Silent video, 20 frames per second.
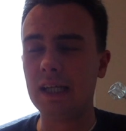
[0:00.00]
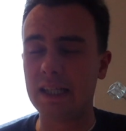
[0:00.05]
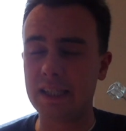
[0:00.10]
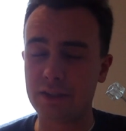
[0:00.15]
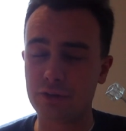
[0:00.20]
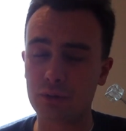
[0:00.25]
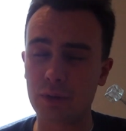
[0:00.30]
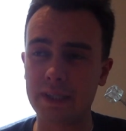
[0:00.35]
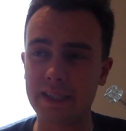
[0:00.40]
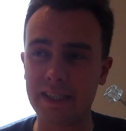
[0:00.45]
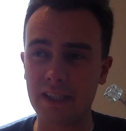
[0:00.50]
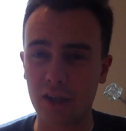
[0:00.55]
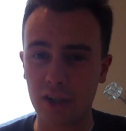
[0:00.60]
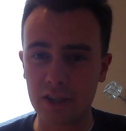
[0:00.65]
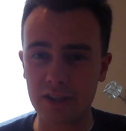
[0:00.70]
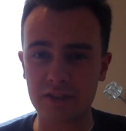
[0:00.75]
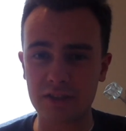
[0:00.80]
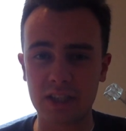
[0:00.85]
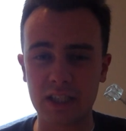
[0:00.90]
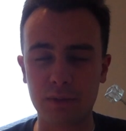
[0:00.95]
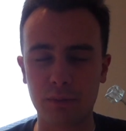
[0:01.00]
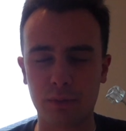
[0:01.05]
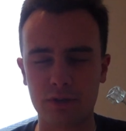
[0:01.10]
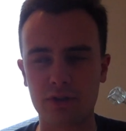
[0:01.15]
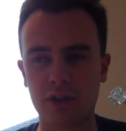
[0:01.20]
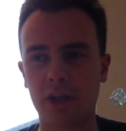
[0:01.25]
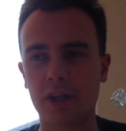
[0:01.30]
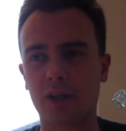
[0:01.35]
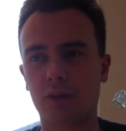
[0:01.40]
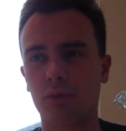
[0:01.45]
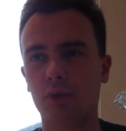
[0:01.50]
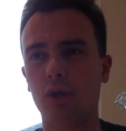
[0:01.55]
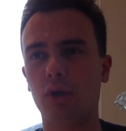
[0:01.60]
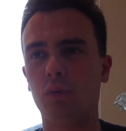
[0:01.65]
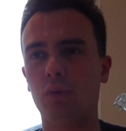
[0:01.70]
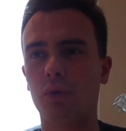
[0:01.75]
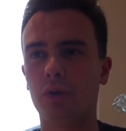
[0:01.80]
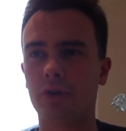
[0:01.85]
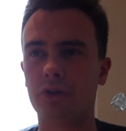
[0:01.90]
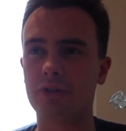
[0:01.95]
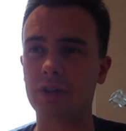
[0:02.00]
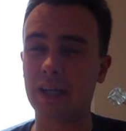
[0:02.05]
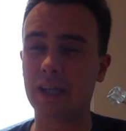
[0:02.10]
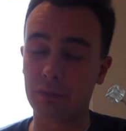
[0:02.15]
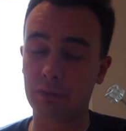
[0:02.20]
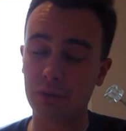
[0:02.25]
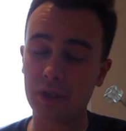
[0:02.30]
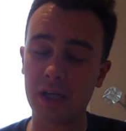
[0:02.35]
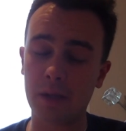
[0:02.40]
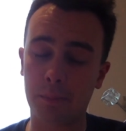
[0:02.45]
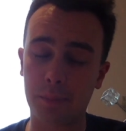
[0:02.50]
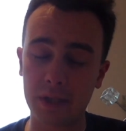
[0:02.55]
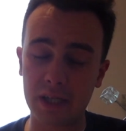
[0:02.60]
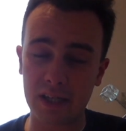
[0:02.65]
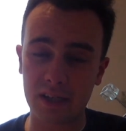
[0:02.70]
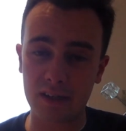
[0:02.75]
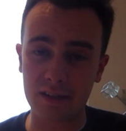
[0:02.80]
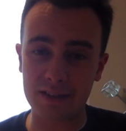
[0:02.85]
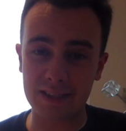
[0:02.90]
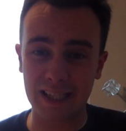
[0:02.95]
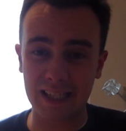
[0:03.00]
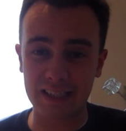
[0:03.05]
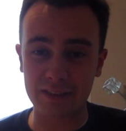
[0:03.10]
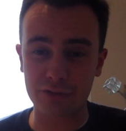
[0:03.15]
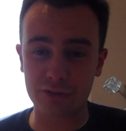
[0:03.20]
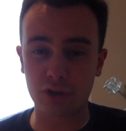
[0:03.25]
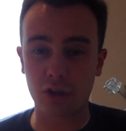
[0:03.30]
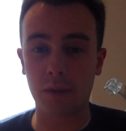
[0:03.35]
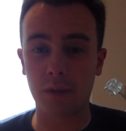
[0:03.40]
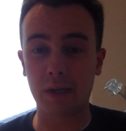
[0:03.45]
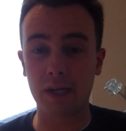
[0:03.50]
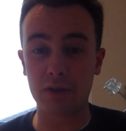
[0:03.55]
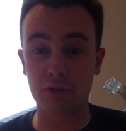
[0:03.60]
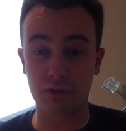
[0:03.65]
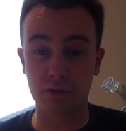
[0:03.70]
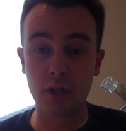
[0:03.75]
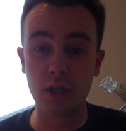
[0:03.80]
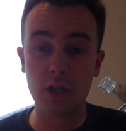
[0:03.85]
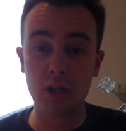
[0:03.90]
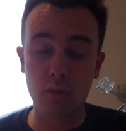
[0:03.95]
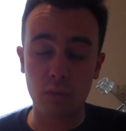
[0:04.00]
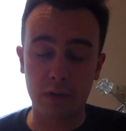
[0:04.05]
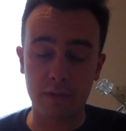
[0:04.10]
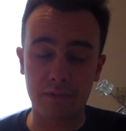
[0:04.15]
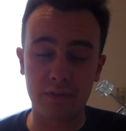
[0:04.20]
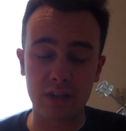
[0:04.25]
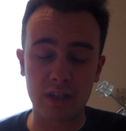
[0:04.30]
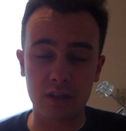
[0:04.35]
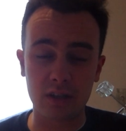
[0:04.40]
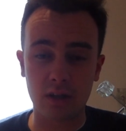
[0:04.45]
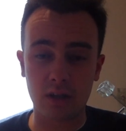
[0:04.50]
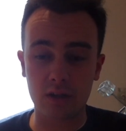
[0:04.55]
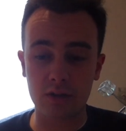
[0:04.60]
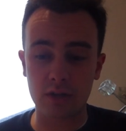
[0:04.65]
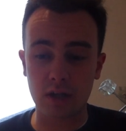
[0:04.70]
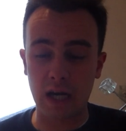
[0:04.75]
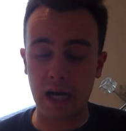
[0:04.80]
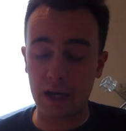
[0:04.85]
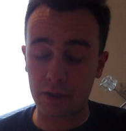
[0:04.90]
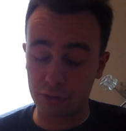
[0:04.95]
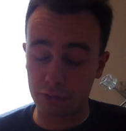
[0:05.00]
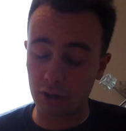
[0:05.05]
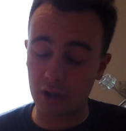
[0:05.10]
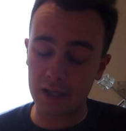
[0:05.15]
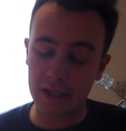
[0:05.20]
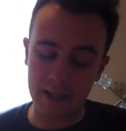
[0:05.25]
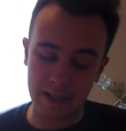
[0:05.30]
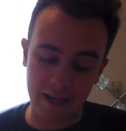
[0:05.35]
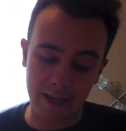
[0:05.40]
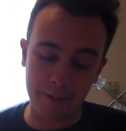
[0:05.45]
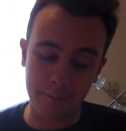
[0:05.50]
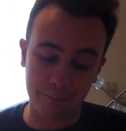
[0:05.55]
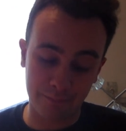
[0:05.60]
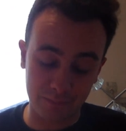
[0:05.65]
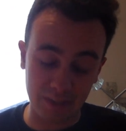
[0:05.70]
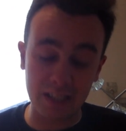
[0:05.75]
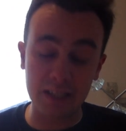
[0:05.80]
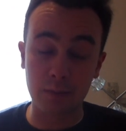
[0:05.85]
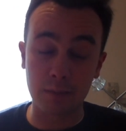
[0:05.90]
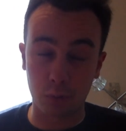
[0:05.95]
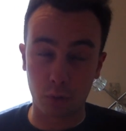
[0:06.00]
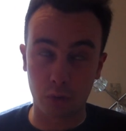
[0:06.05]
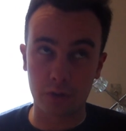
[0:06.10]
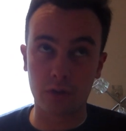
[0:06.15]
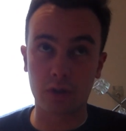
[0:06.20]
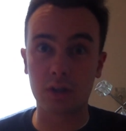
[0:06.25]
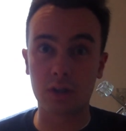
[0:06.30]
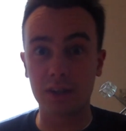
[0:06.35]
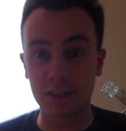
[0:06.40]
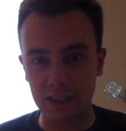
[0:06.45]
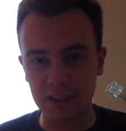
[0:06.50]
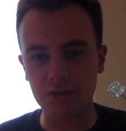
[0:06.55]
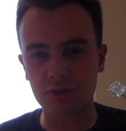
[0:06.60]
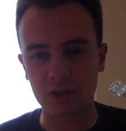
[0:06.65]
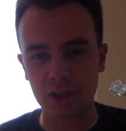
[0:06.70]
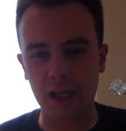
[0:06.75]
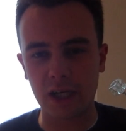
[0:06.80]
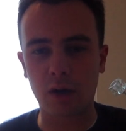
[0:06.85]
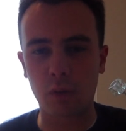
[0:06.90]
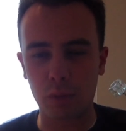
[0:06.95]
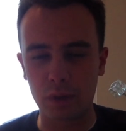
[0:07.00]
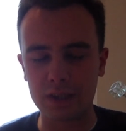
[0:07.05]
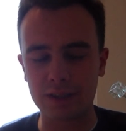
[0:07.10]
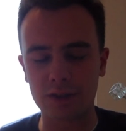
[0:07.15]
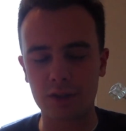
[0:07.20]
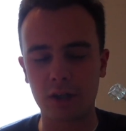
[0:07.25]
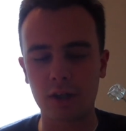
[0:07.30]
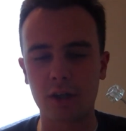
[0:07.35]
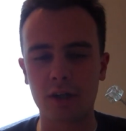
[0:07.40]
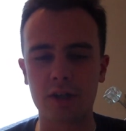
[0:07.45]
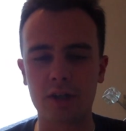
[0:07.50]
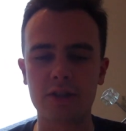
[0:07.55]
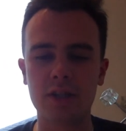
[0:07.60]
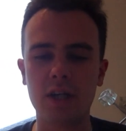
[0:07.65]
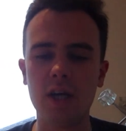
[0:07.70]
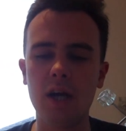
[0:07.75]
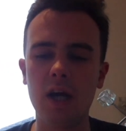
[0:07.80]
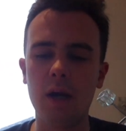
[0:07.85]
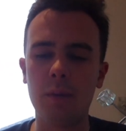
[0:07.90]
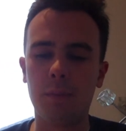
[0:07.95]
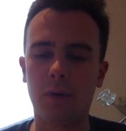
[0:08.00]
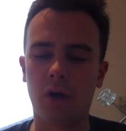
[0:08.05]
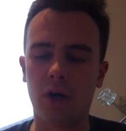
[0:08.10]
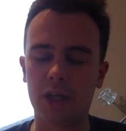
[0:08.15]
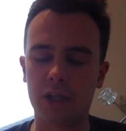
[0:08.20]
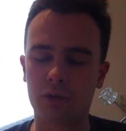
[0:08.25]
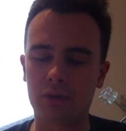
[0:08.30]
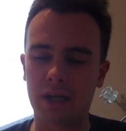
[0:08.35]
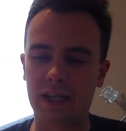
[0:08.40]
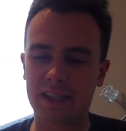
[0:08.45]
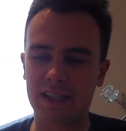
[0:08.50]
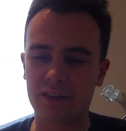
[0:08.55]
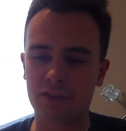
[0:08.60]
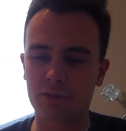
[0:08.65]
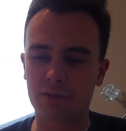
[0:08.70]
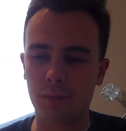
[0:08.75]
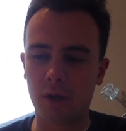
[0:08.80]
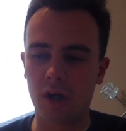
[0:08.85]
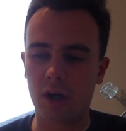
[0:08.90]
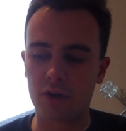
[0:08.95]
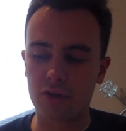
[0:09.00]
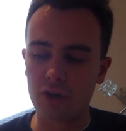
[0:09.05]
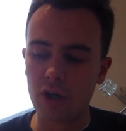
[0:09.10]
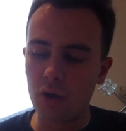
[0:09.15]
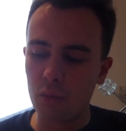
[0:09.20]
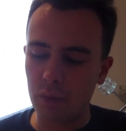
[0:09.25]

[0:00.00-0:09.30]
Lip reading: in 2019 when Tiger Roll won it, and reappeared last time out when in the Boyne Hurdle this year when third behind Cracking Smart.